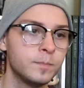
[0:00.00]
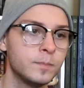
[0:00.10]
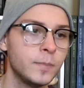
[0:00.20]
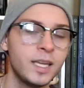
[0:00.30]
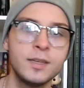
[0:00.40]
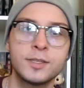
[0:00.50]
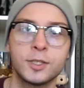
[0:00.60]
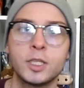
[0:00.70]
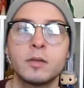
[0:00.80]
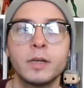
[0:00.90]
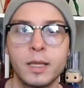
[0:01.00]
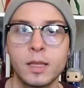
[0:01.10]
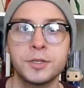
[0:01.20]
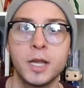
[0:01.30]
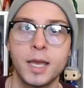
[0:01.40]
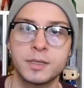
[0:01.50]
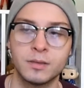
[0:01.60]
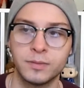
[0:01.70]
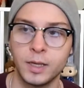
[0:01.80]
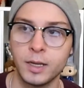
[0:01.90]
insecurity that she has to
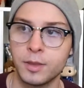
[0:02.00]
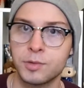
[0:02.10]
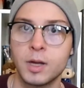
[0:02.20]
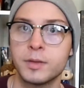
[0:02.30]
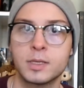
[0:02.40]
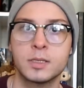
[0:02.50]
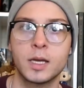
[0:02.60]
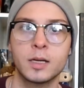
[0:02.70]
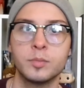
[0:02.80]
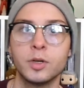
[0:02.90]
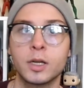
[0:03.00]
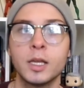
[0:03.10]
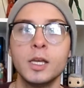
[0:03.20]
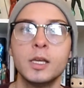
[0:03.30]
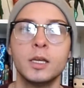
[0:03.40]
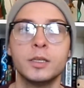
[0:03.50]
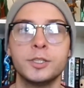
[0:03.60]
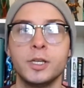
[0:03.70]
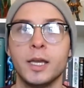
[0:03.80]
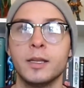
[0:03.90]
fight throughout this entire book,
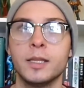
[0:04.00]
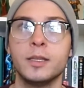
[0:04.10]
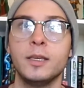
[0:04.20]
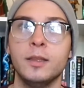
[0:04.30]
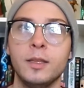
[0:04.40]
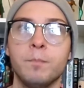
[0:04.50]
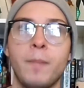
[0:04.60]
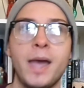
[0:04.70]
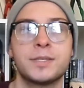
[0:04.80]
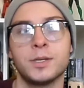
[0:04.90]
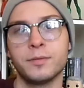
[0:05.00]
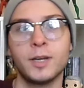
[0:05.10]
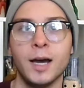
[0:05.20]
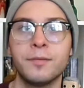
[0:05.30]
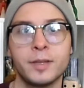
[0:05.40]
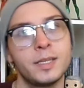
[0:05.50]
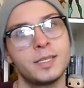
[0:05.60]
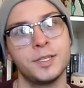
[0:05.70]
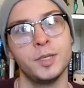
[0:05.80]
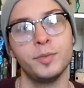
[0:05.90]
the mask of confidence
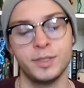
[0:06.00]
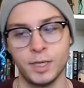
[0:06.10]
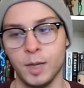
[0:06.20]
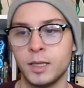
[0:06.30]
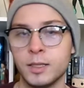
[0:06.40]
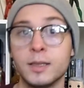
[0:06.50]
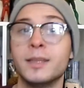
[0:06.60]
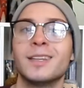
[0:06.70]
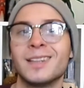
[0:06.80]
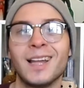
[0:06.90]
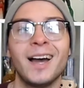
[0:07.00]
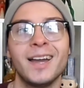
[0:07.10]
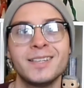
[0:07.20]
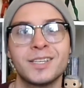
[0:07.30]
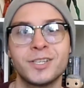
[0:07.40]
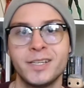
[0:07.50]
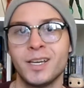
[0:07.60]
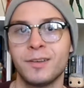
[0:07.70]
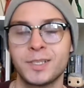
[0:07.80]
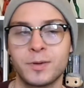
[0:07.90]
that she puts up, in the lies she
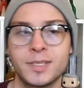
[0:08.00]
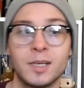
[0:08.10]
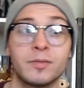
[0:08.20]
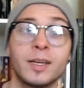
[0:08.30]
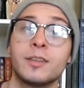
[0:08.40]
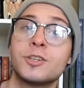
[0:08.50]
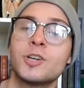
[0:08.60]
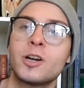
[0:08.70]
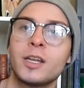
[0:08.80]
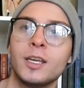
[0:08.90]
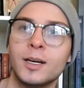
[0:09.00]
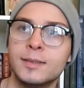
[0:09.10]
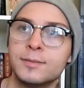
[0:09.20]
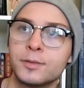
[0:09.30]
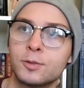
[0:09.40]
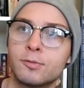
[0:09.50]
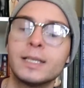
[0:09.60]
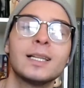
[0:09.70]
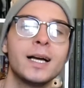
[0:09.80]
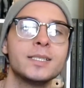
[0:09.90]
tells to herself, and the journey of
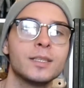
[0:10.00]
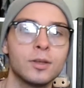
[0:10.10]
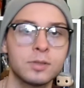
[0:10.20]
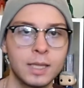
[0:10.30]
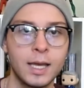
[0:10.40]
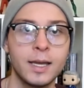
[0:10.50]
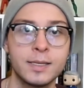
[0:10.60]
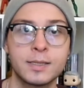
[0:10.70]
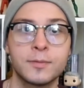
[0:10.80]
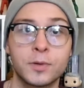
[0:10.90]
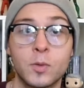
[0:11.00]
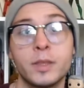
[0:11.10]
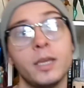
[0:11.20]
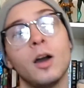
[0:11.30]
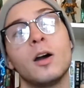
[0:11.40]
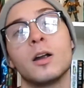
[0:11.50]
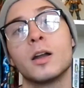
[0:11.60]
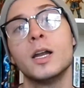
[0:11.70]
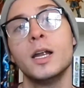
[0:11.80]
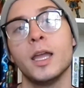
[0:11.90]
realizing those lies for what they are
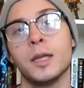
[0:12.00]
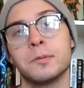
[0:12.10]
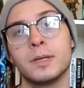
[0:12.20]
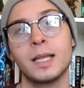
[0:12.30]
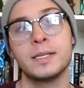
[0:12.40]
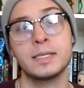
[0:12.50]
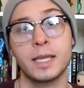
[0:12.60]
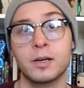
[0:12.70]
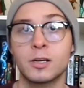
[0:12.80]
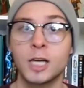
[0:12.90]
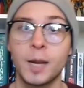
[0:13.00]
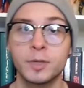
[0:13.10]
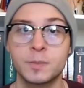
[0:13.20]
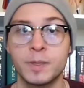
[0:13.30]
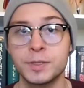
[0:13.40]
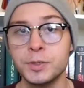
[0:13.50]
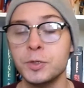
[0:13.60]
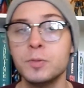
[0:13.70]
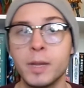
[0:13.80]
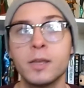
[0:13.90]
and realizing that her accomplishments
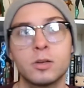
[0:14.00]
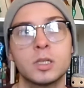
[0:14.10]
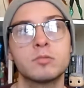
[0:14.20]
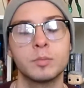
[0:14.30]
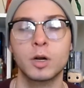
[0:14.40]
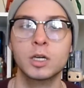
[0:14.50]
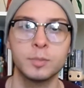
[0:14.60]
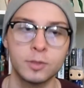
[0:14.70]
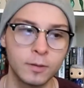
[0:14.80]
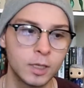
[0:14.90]
do make her remarkable,